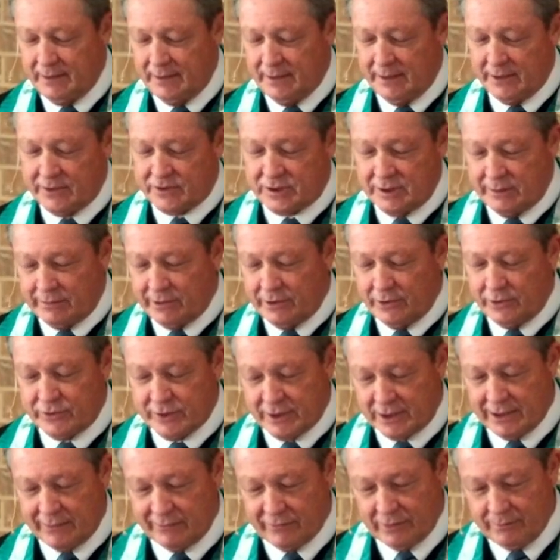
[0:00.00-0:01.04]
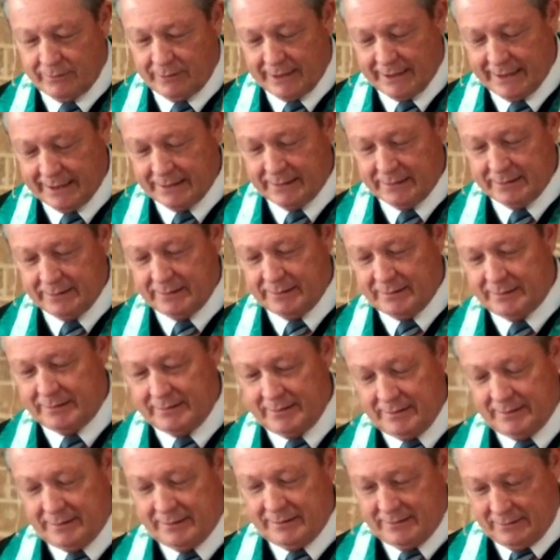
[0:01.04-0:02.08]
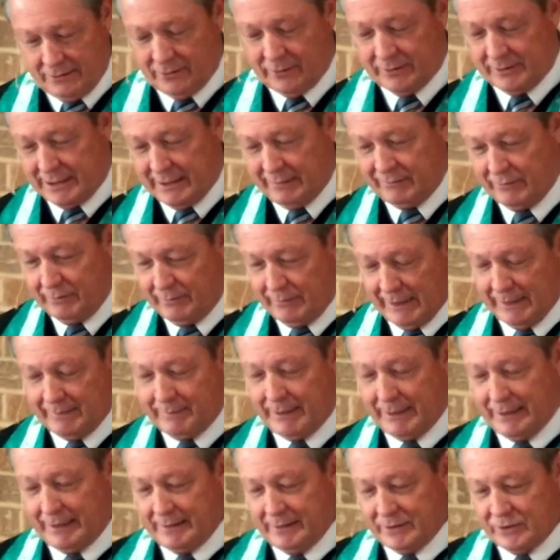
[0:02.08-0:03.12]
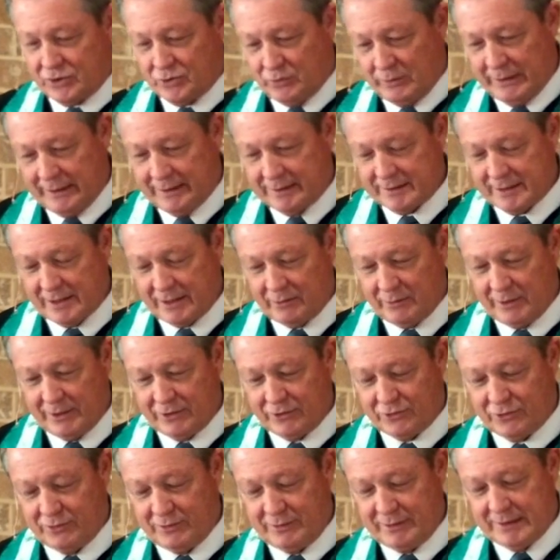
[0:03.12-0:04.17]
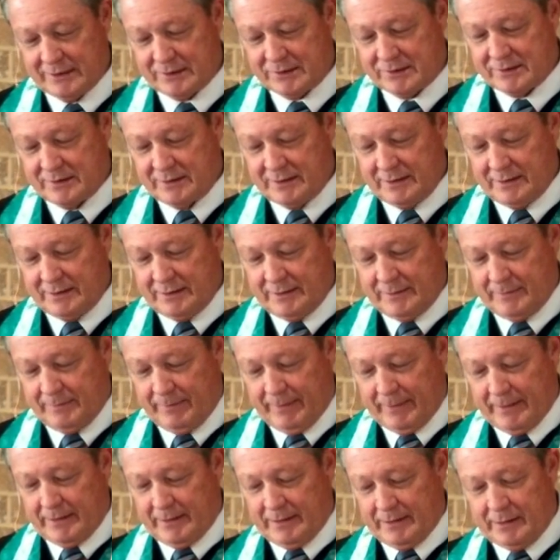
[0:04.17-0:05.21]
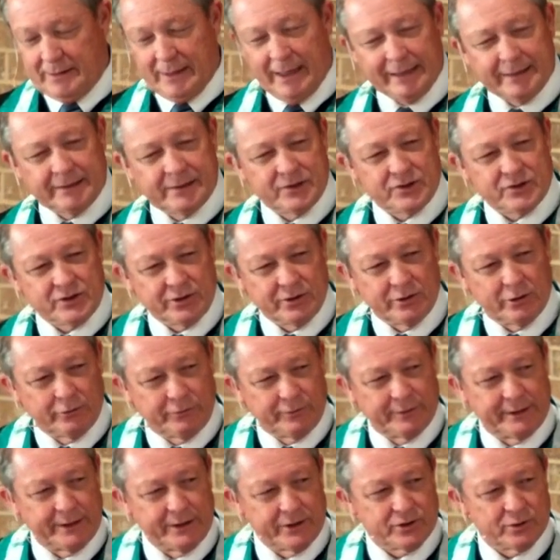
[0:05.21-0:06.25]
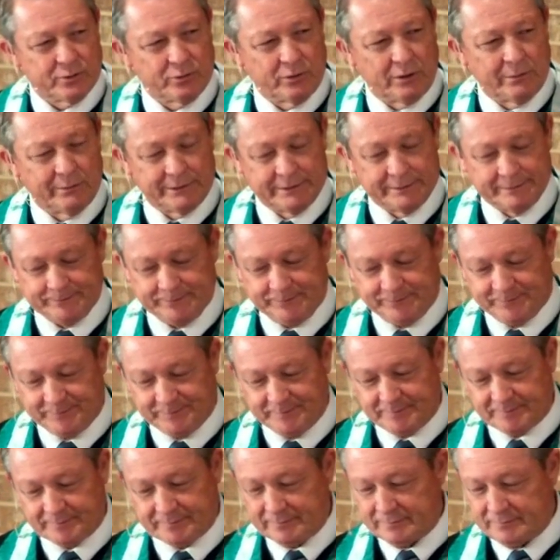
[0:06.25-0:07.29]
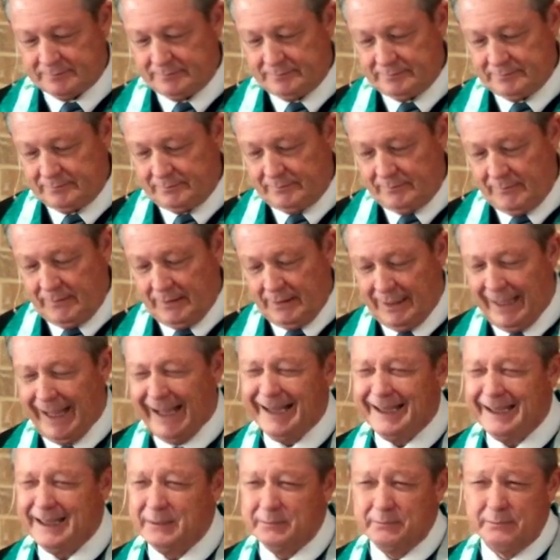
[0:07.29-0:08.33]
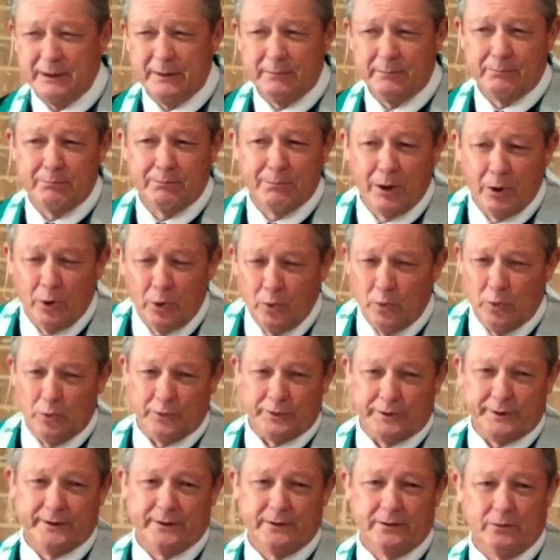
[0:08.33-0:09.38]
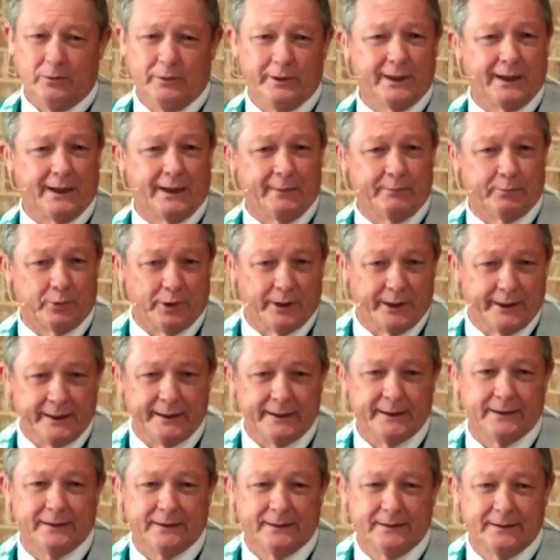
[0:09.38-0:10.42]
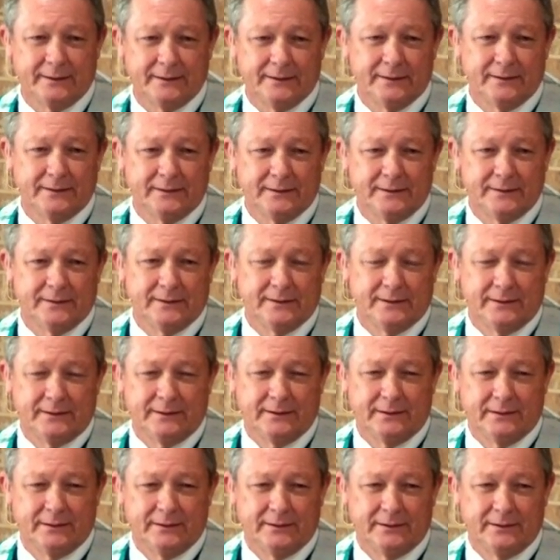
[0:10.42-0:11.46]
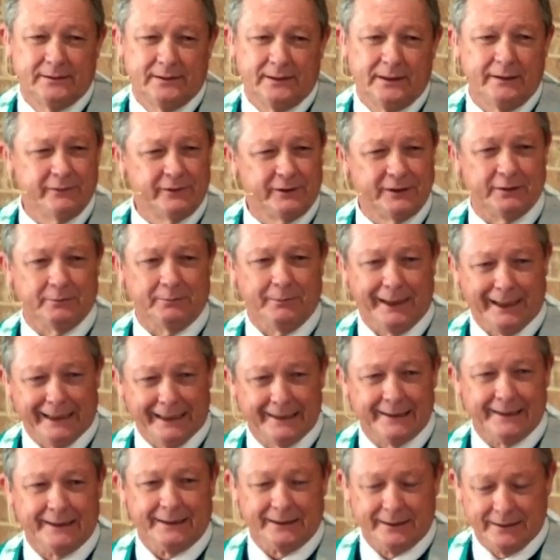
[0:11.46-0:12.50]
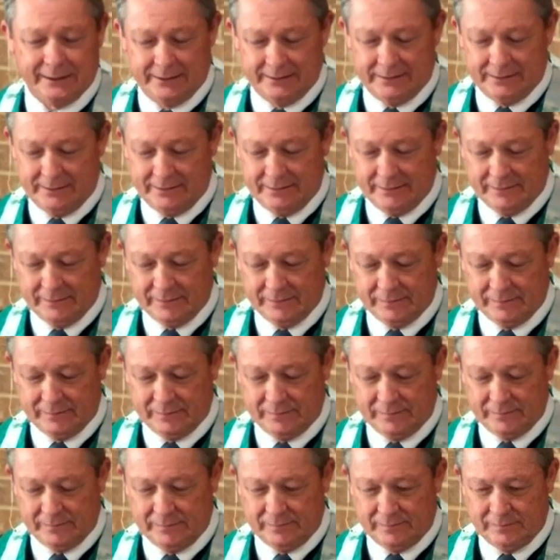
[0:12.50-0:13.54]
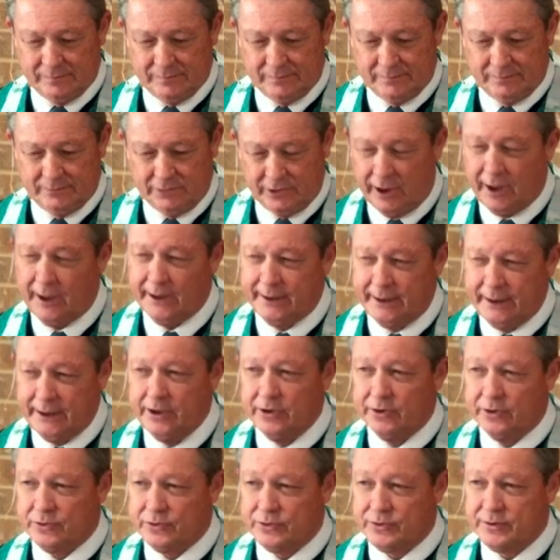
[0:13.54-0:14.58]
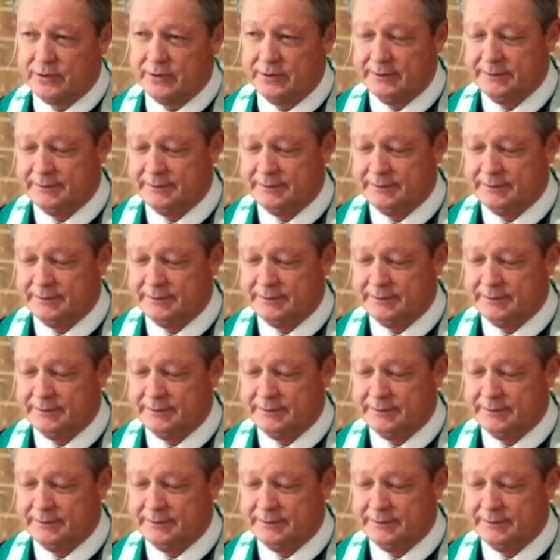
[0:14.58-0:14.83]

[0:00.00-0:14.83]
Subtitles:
And some of those that came to my mind this week as I read through this, like the Syrophoenician woman, I can be bold when I pray, even demanding. God hears.